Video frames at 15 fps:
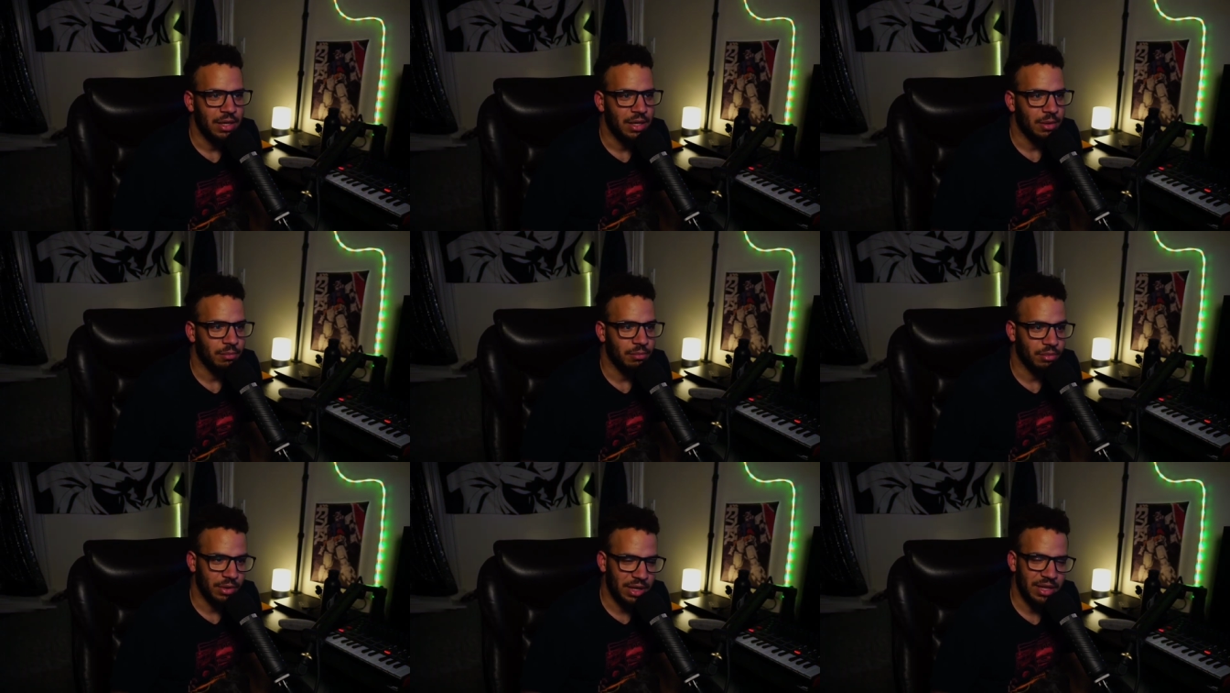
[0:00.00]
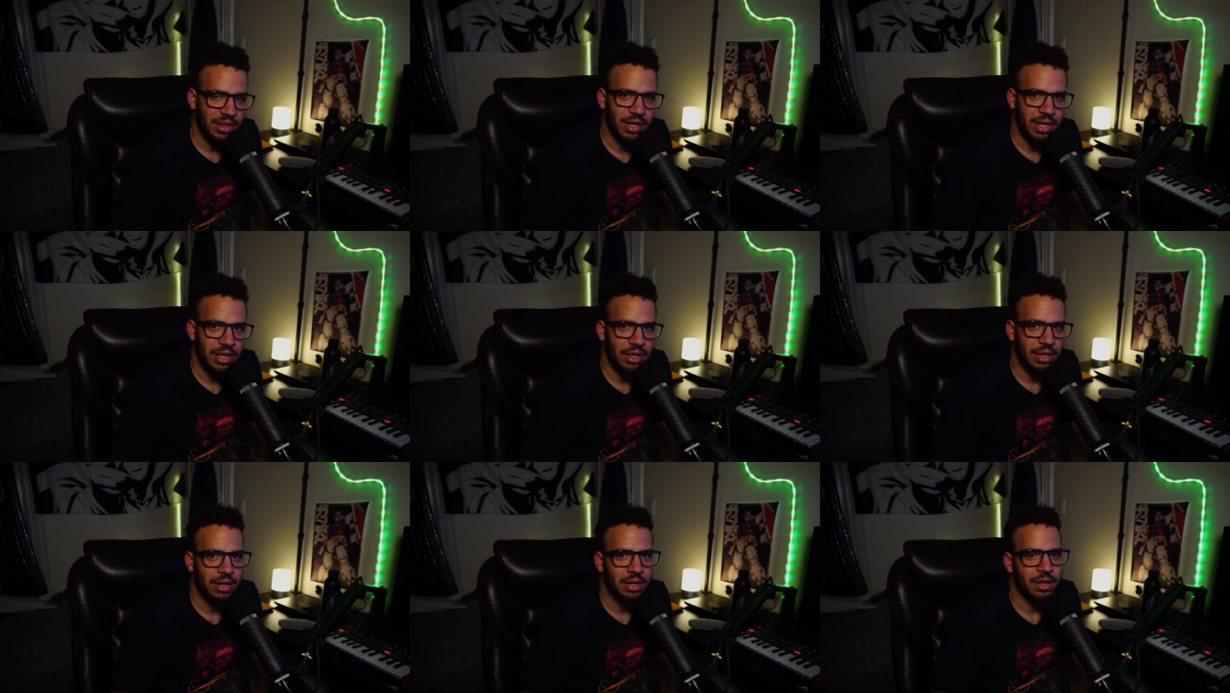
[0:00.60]

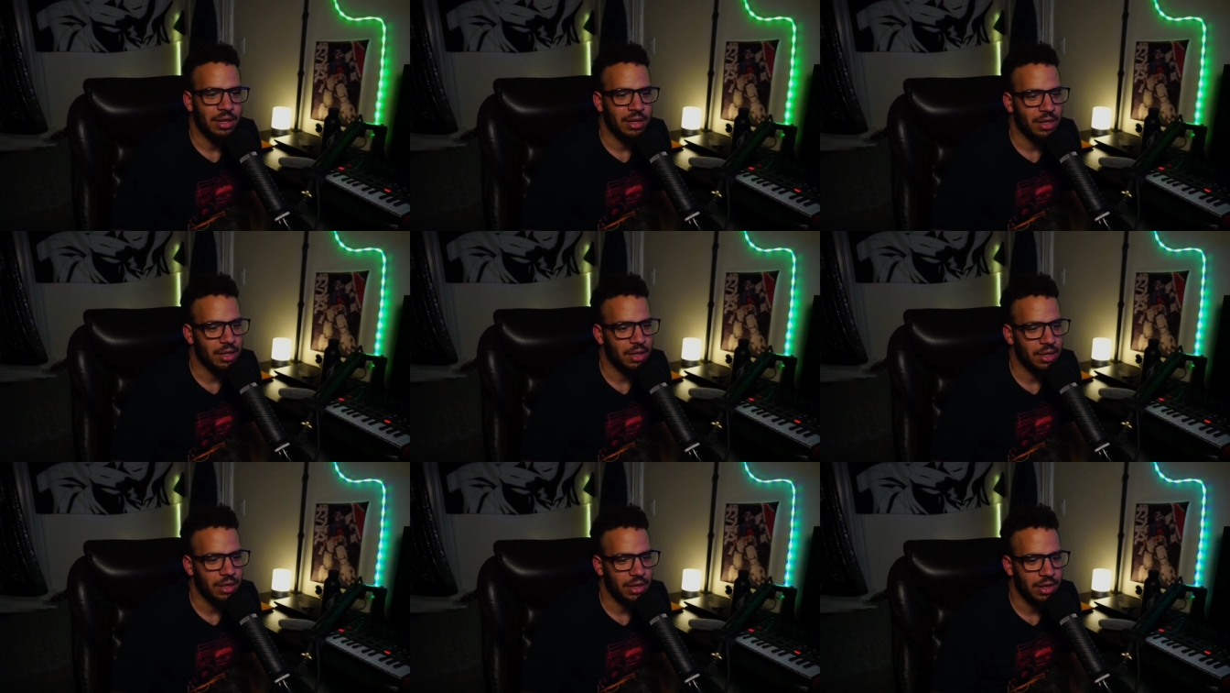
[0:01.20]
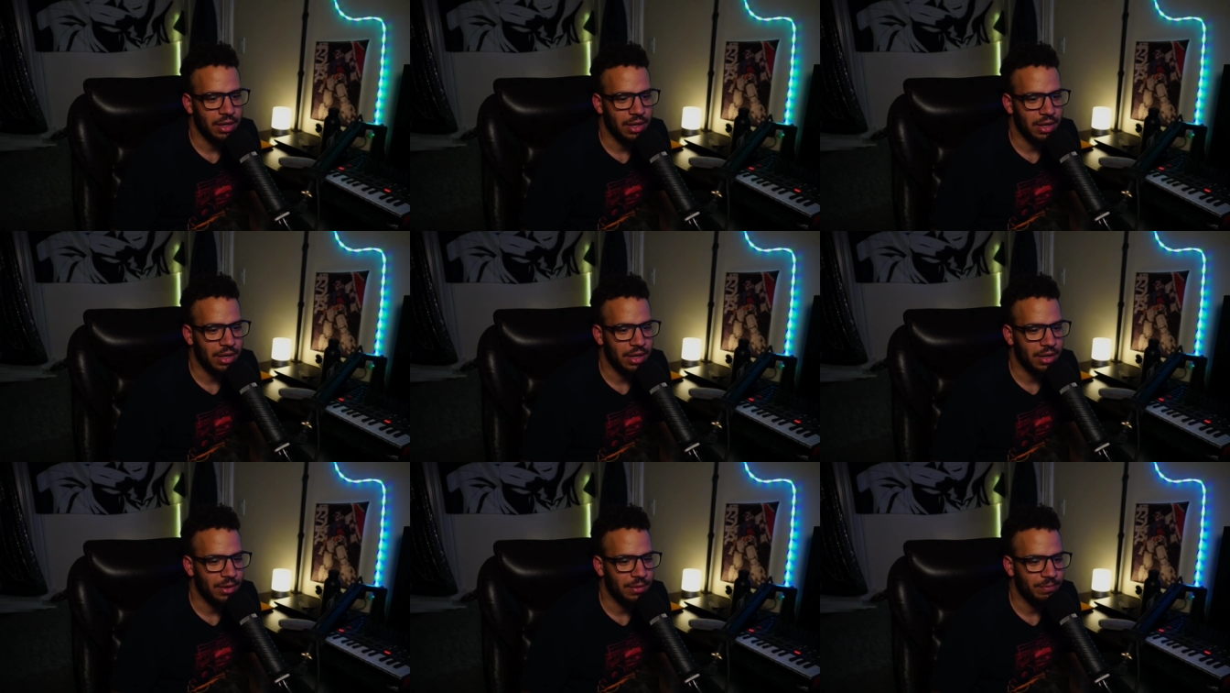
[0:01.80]
breathing,
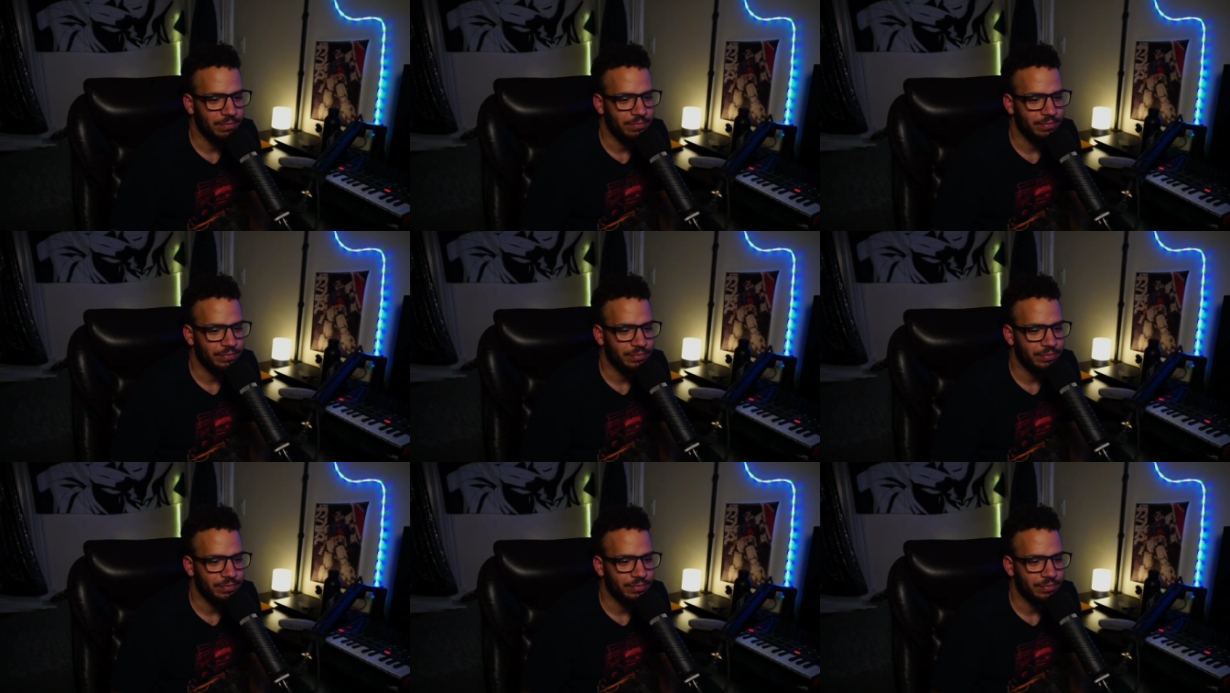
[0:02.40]
uh,